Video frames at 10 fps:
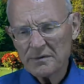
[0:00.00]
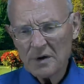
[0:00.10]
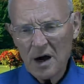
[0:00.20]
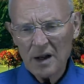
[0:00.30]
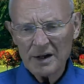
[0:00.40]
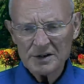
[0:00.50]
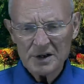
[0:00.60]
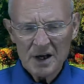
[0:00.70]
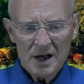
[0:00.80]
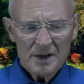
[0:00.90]
knowledge
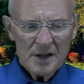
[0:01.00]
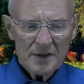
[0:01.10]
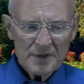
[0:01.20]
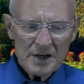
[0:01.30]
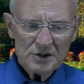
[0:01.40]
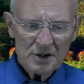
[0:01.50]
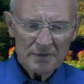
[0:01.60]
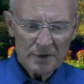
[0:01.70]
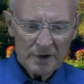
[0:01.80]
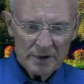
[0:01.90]
that they should have
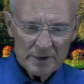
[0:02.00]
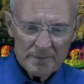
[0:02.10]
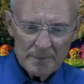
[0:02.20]
learned.